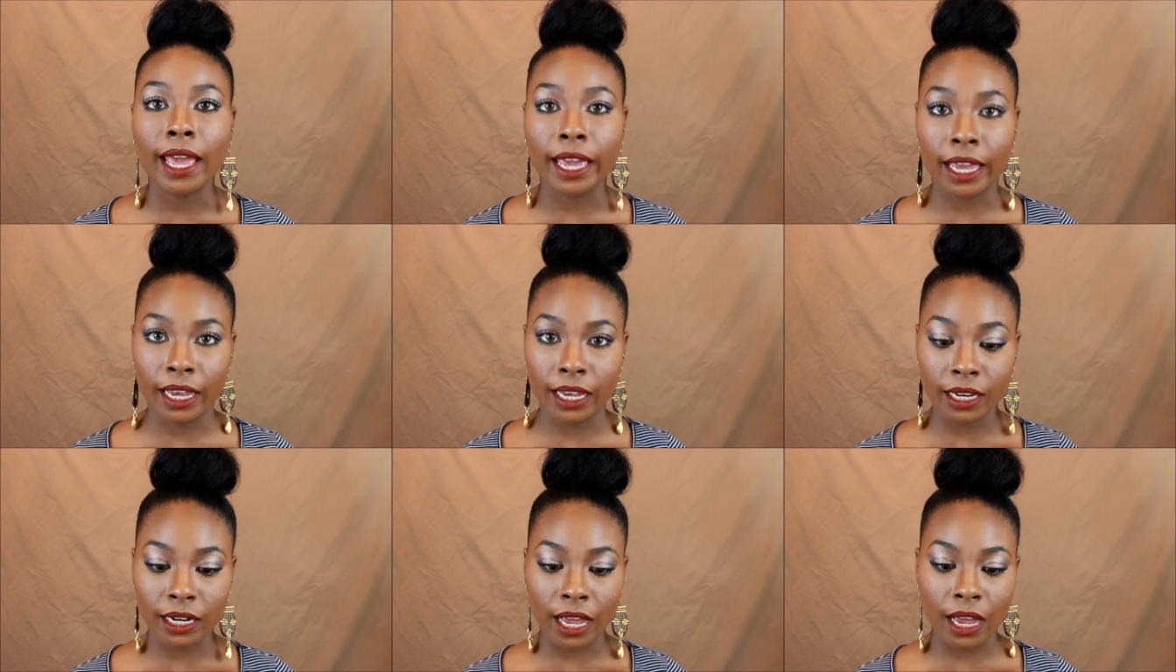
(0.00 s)

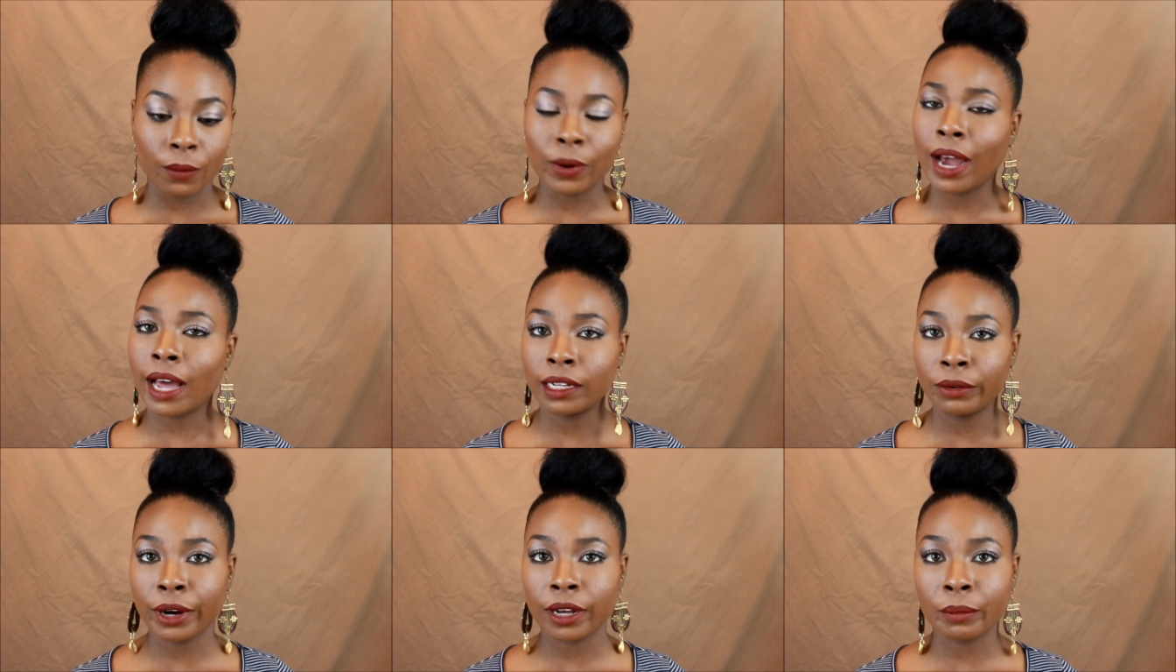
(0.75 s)
and I would
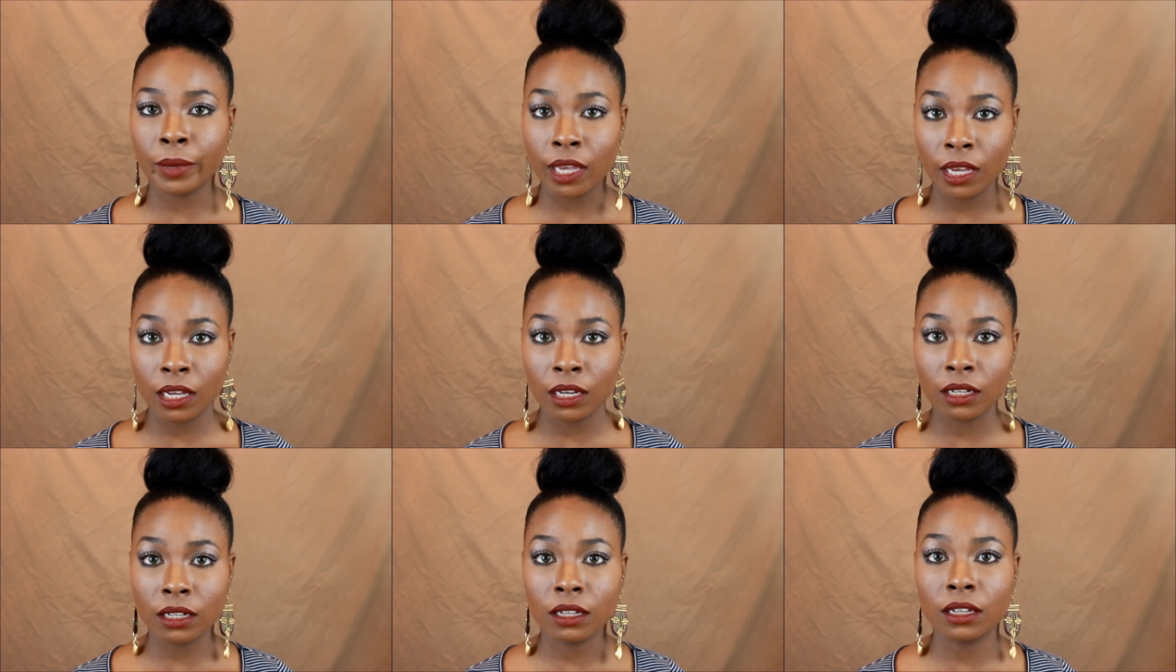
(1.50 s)
highly
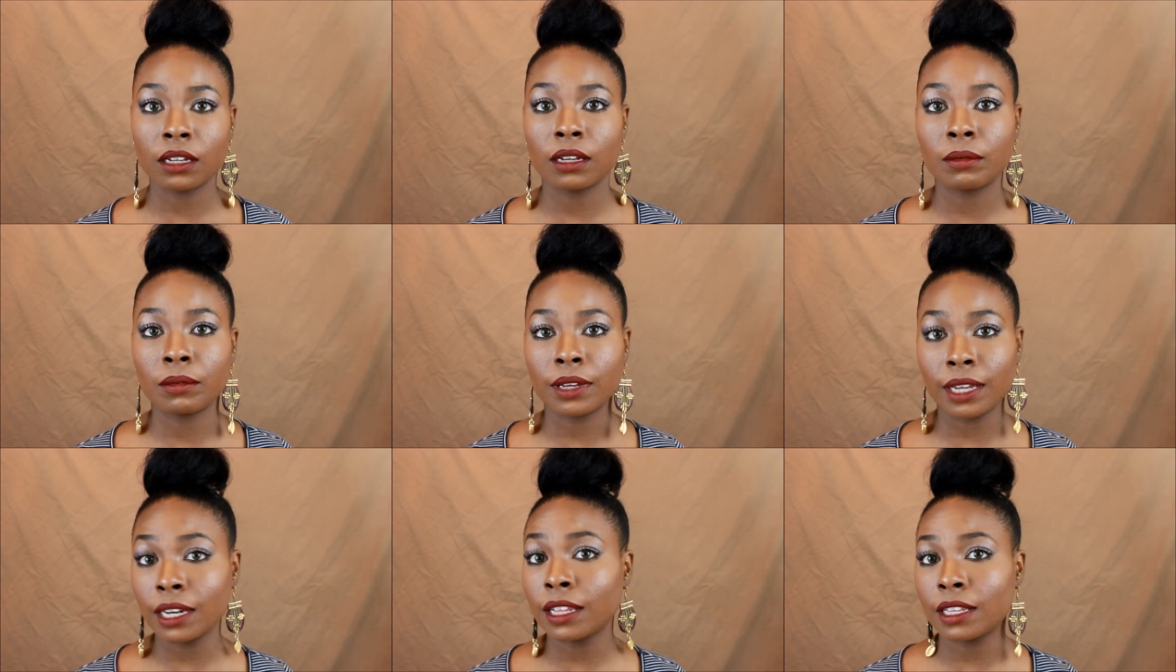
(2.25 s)
recommend
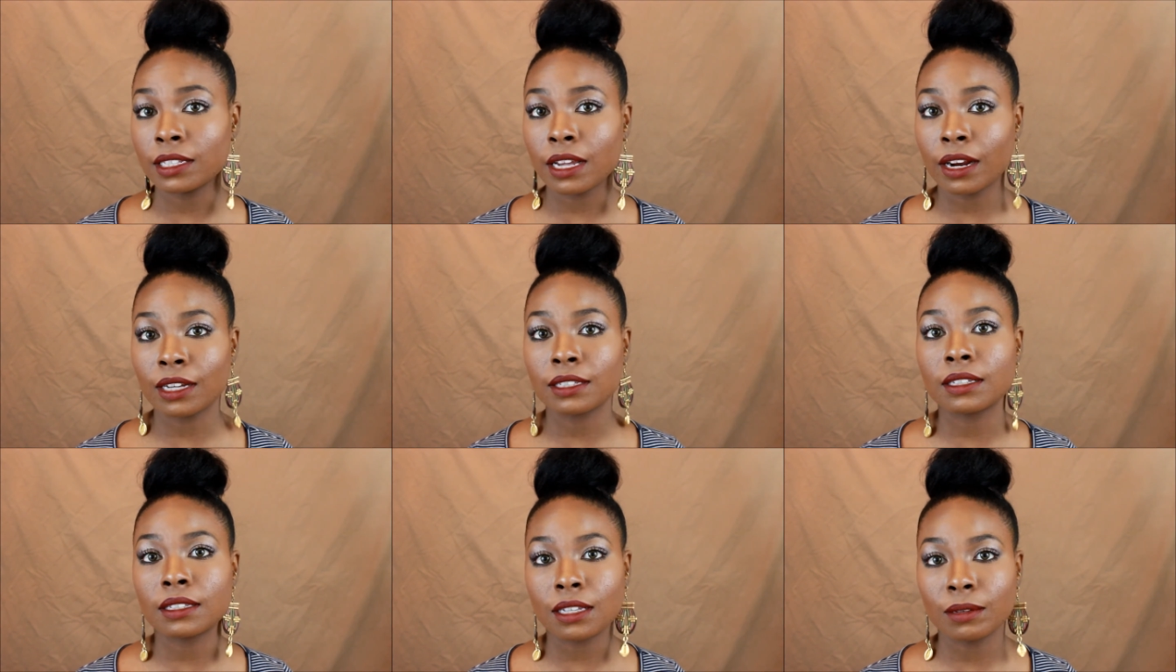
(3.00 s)
getting this hair
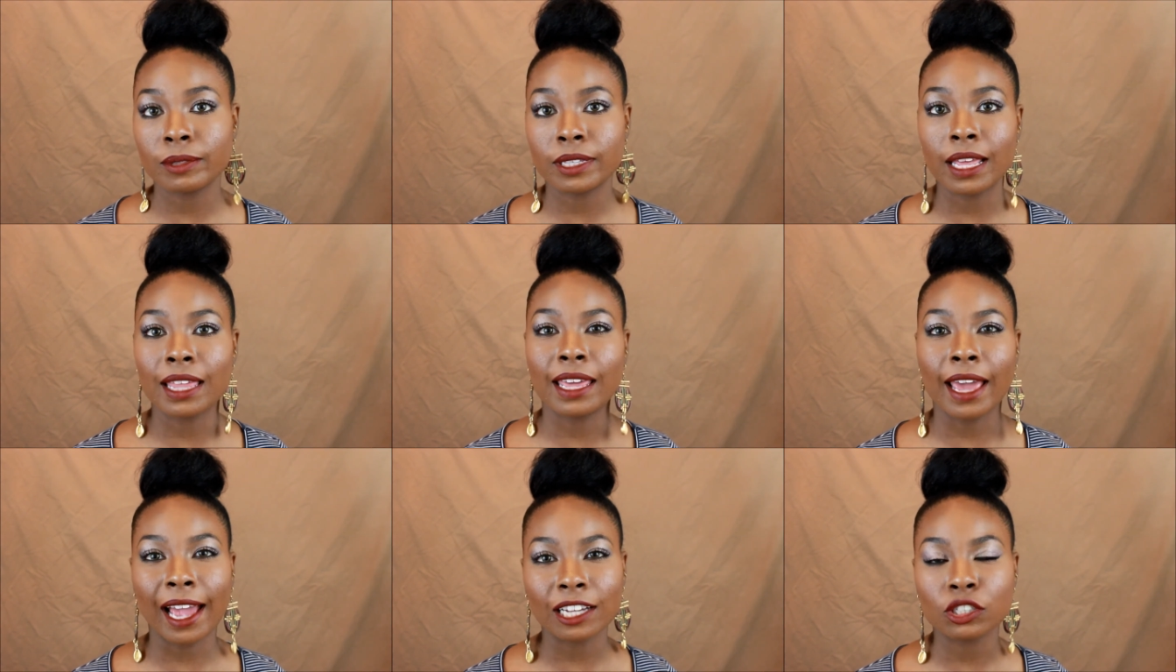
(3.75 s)
because it seems that
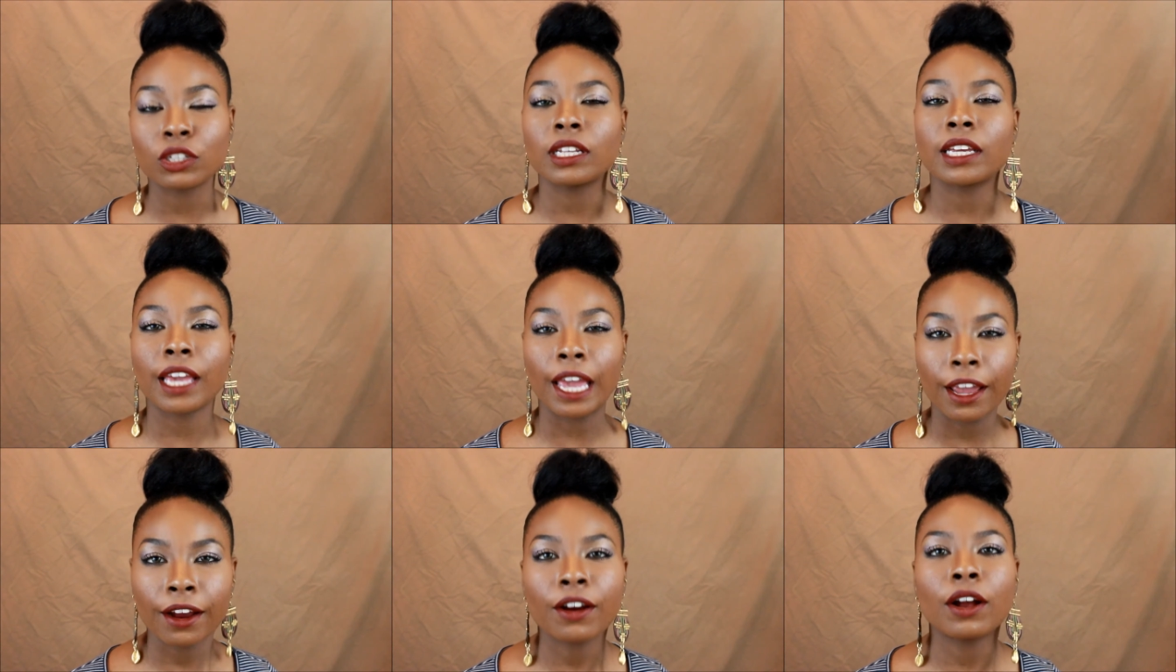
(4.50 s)
they actually
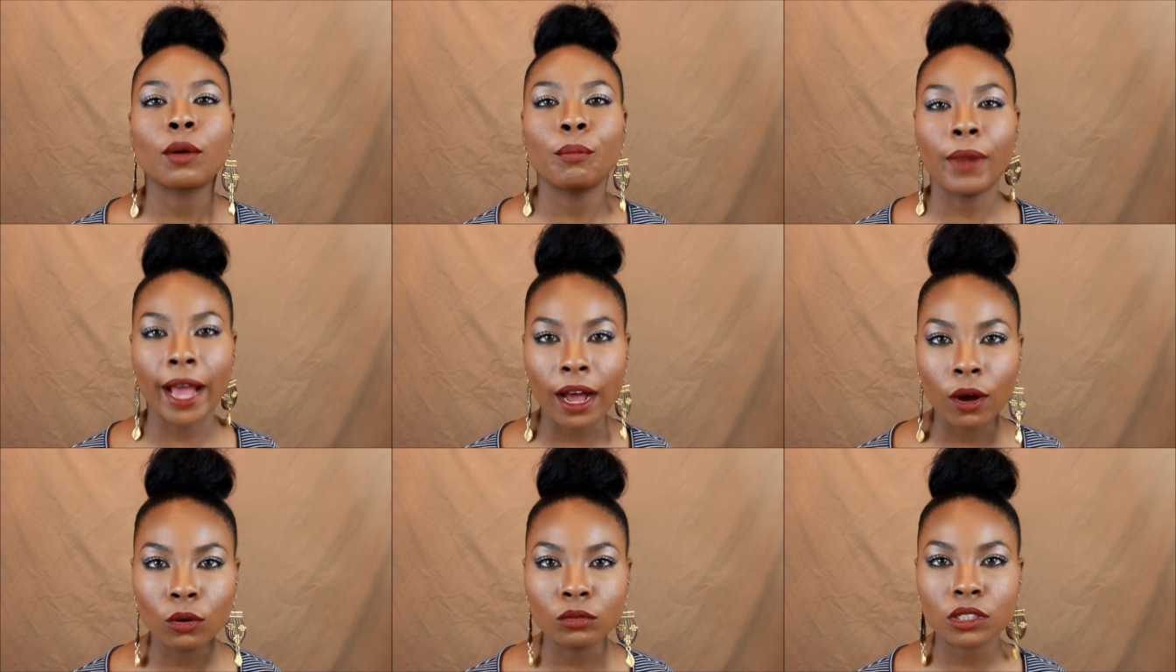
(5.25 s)
care
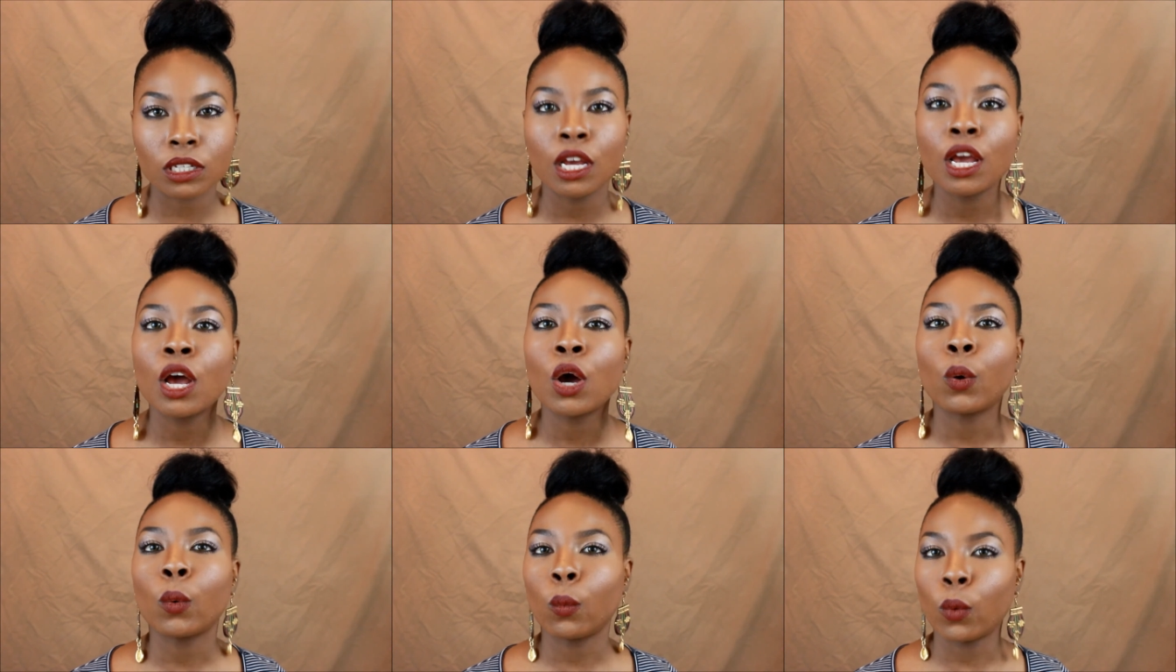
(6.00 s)
about
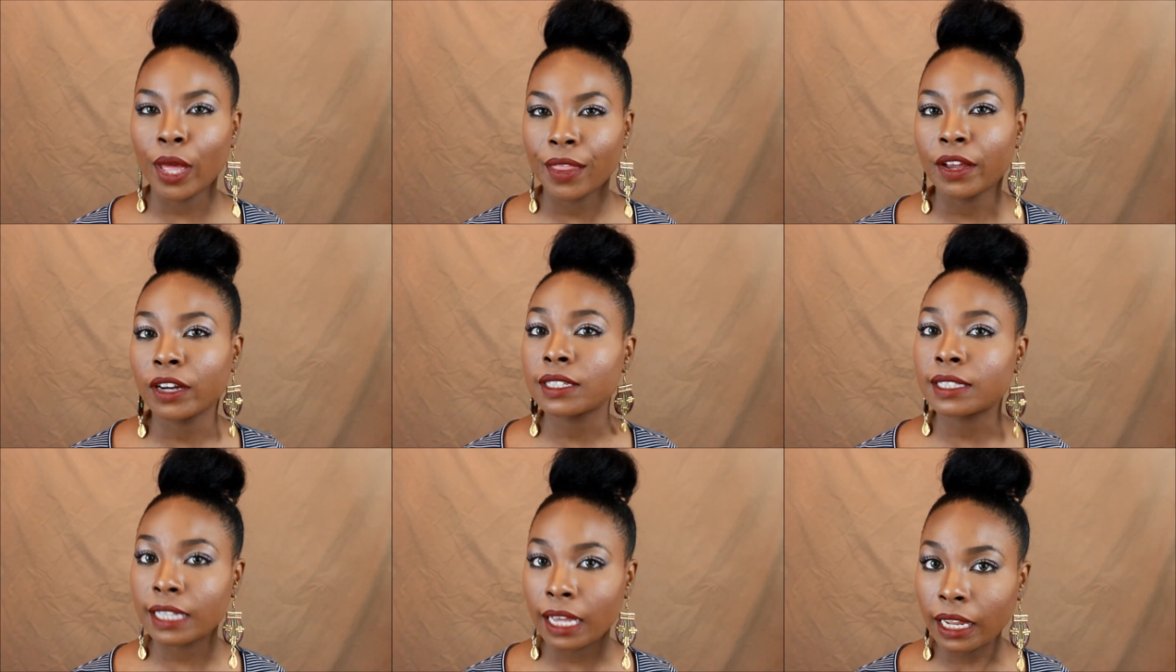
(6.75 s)
what they're
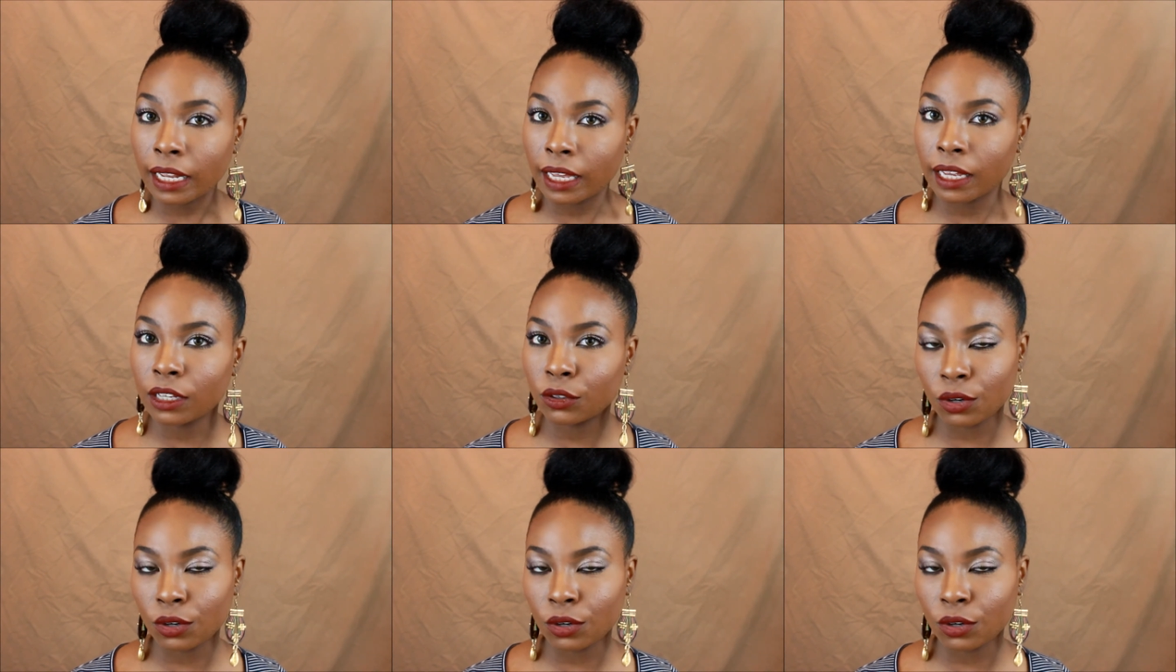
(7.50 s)
selling.